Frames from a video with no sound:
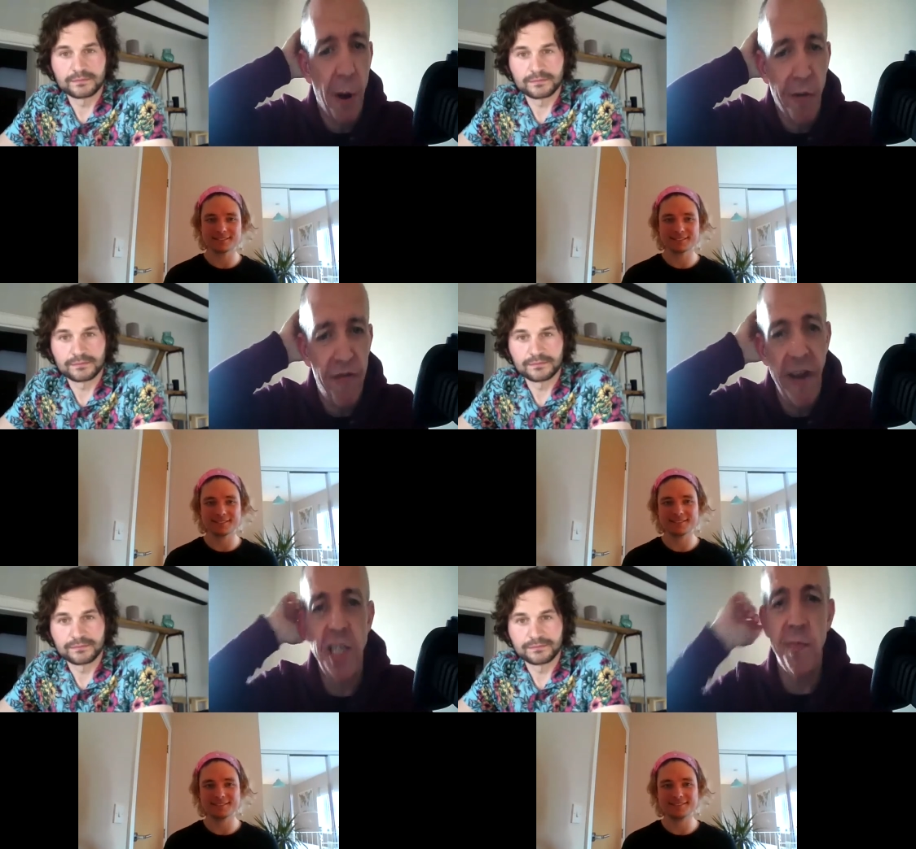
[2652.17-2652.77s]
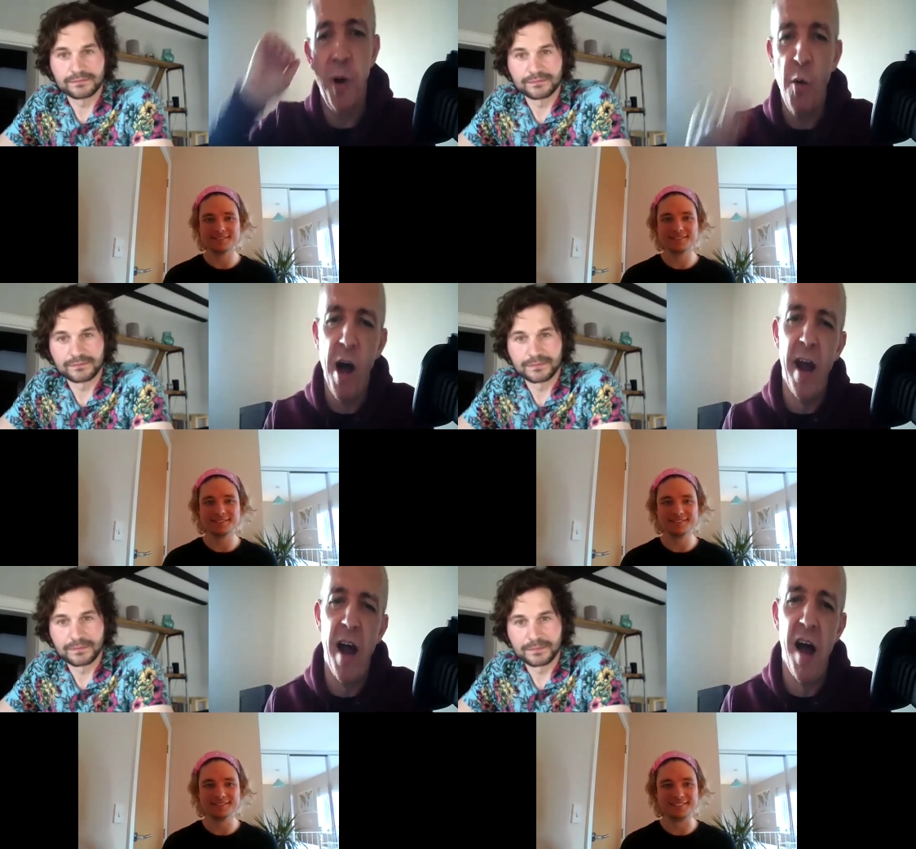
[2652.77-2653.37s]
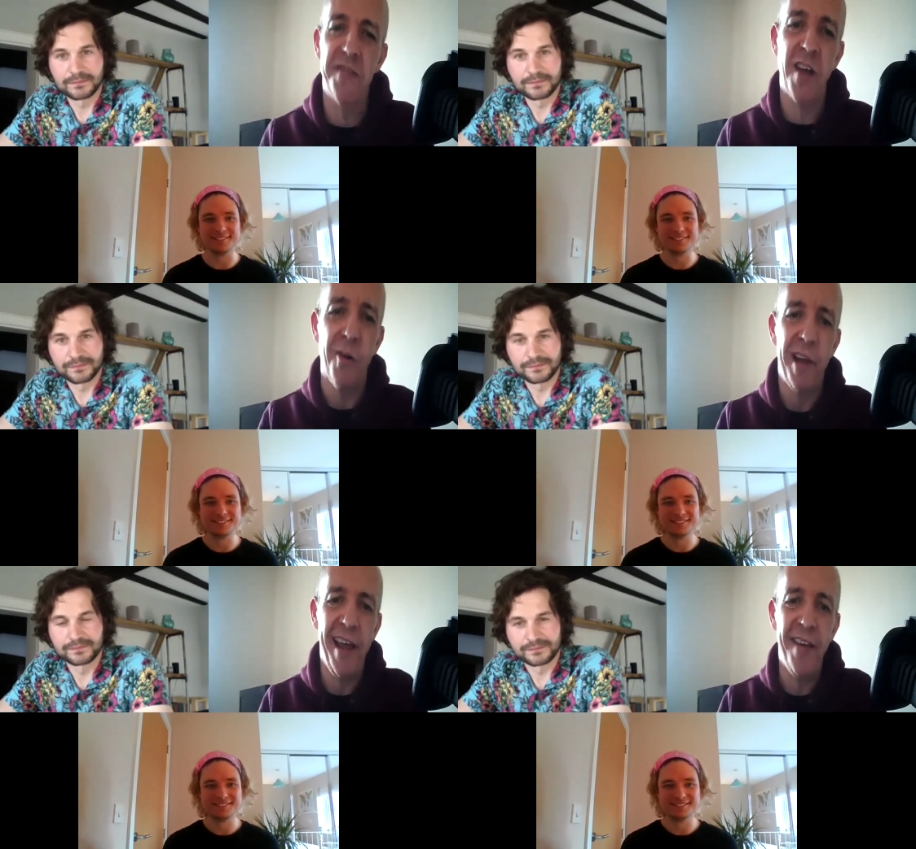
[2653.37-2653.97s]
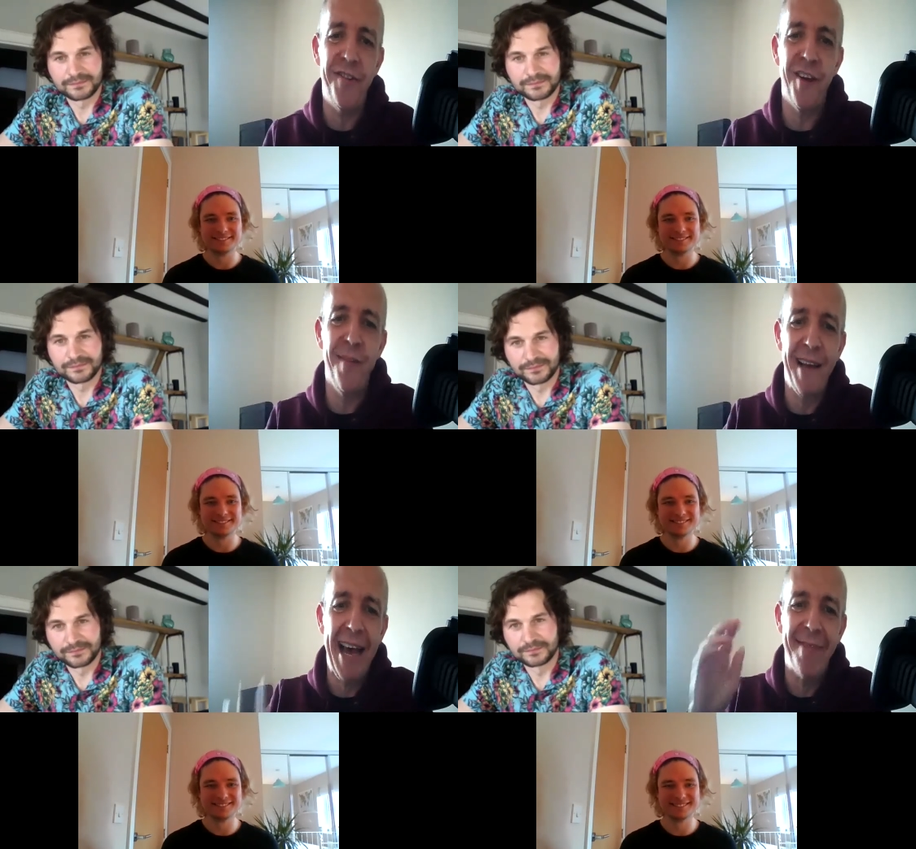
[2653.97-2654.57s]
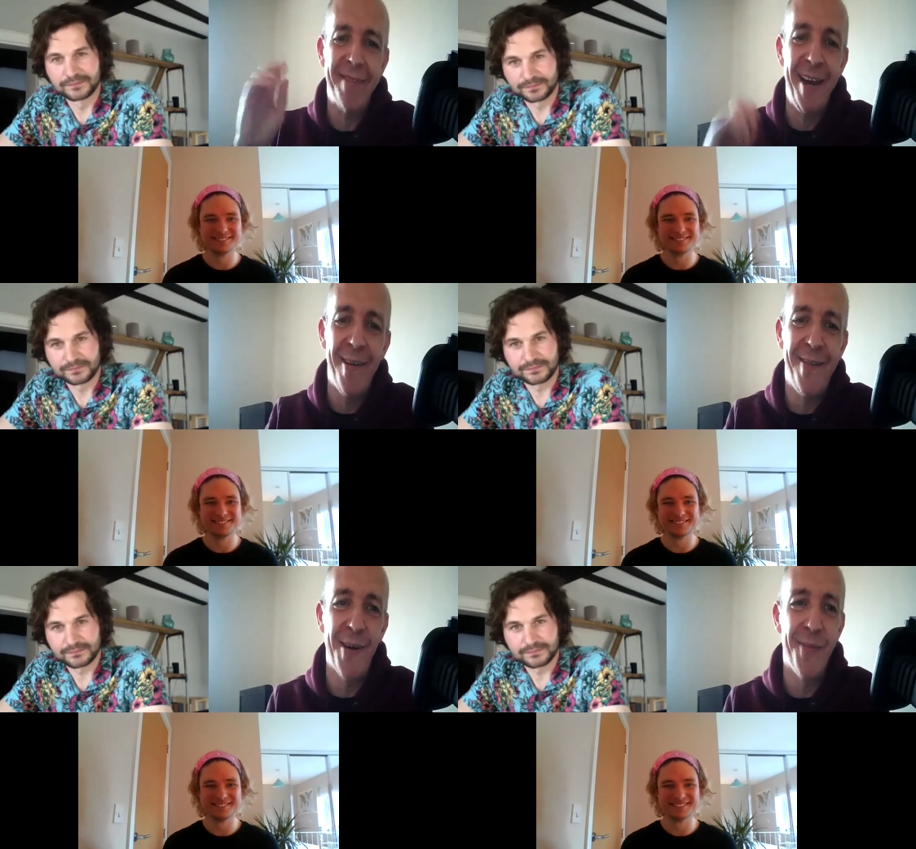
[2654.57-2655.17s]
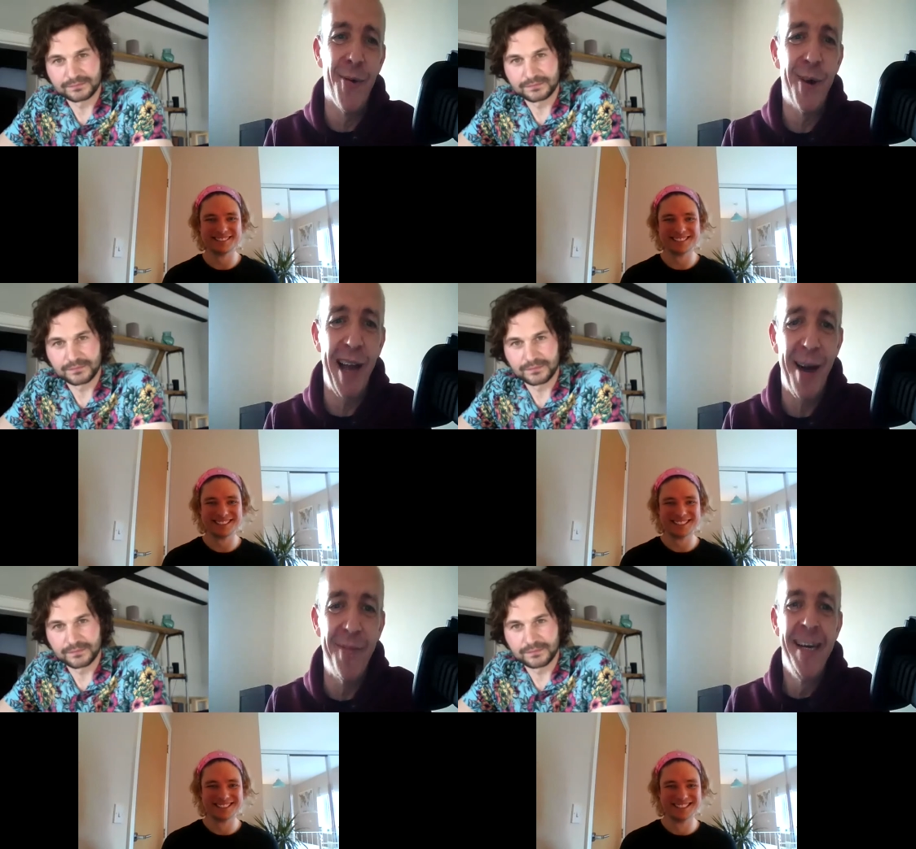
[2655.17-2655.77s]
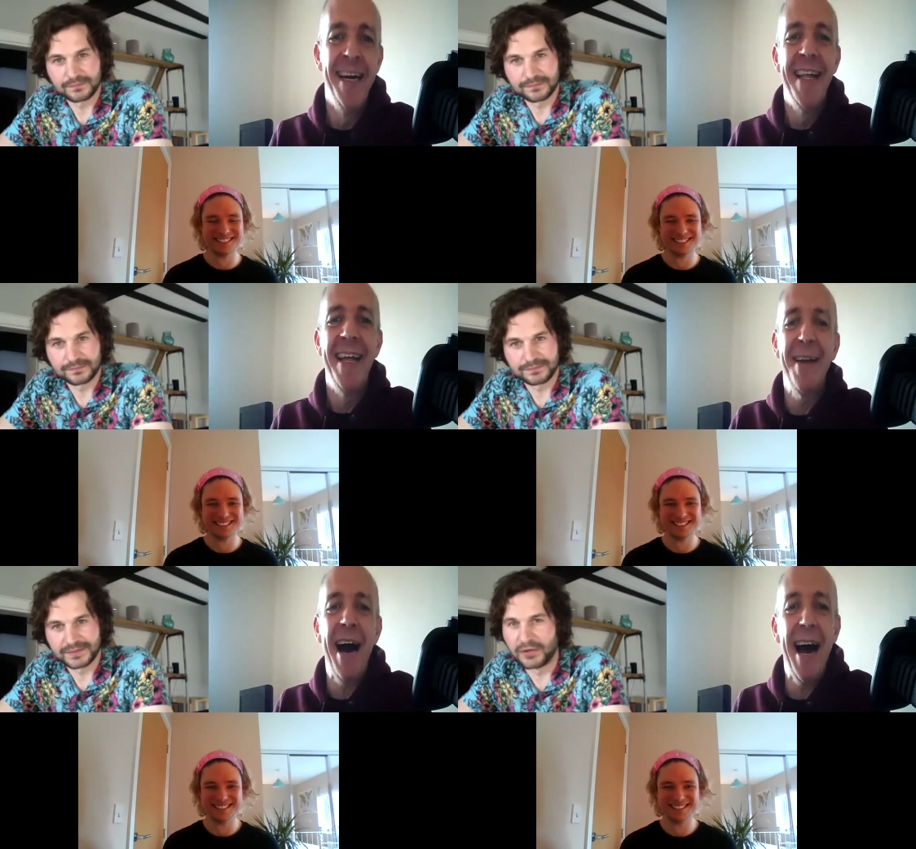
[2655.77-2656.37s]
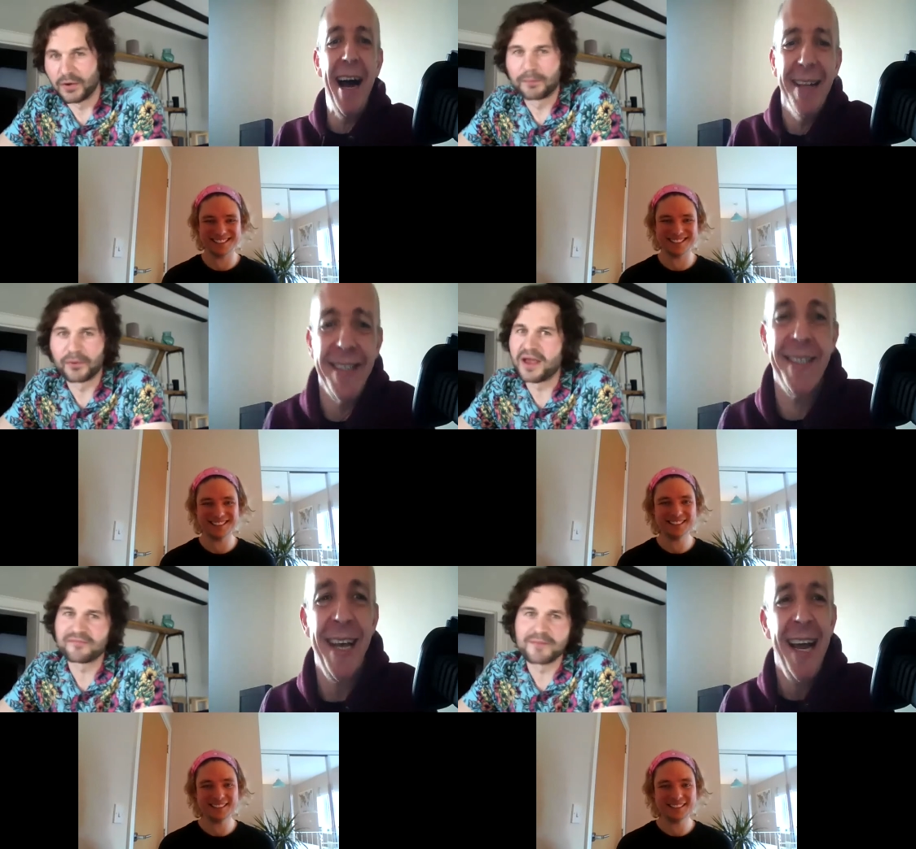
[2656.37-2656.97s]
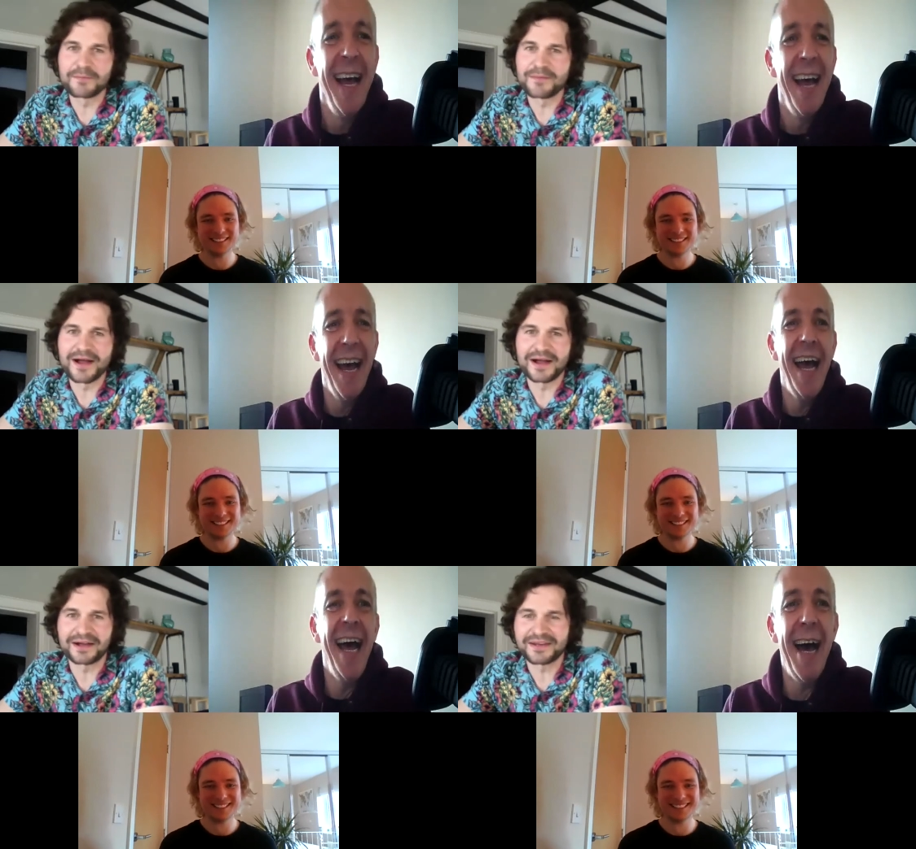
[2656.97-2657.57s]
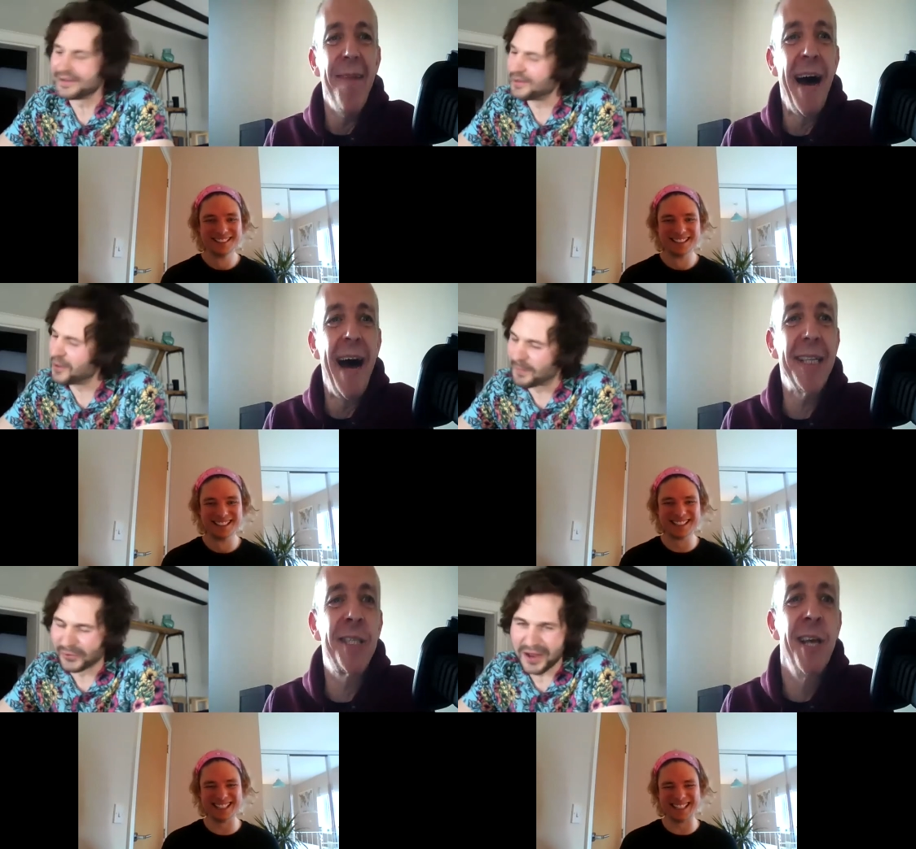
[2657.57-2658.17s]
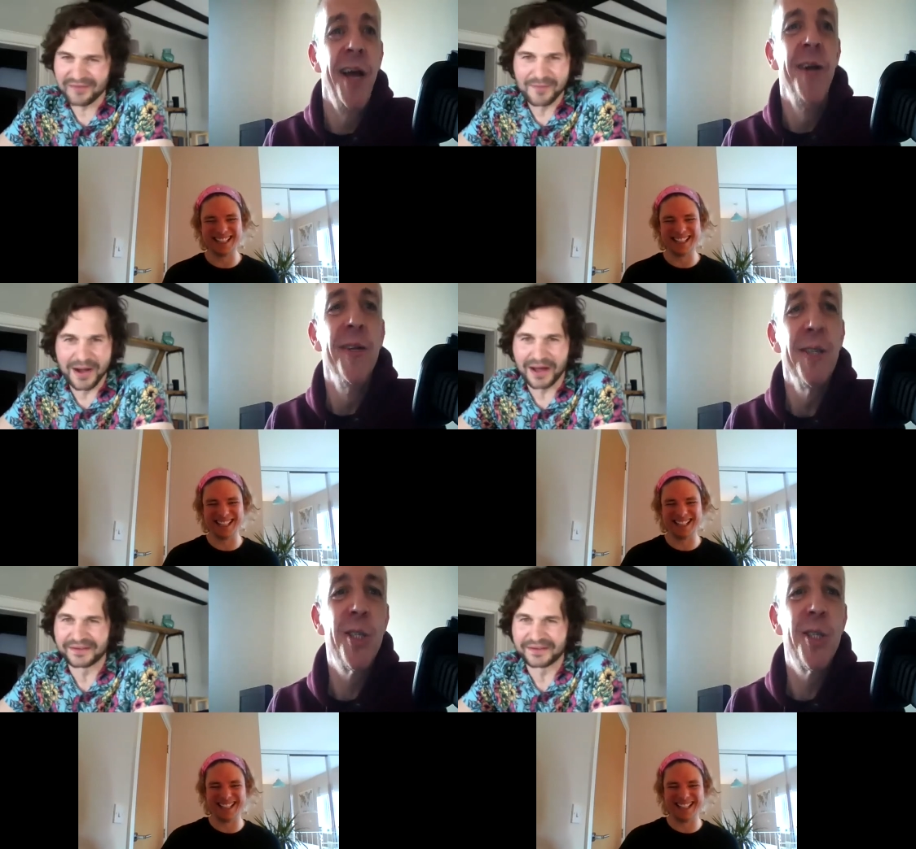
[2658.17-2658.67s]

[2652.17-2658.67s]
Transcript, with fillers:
Speaker 1: him on Facebook. What an arsehole he is. Shouldn't be allowed near a football club. Then about, You're a
Speaker 2: brave man, Mark. You're a brave man.